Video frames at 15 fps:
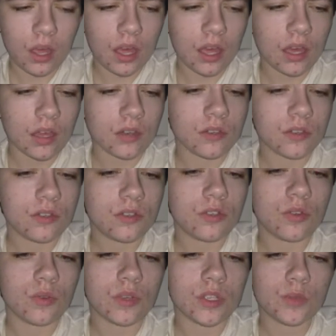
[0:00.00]
and
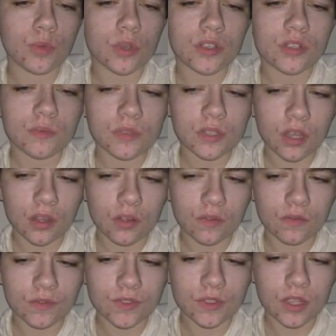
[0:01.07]
to express
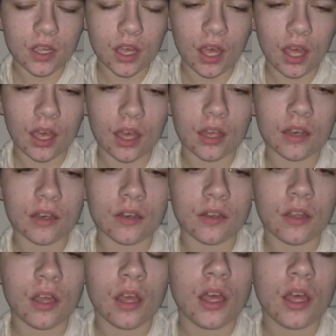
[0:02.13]
themselves and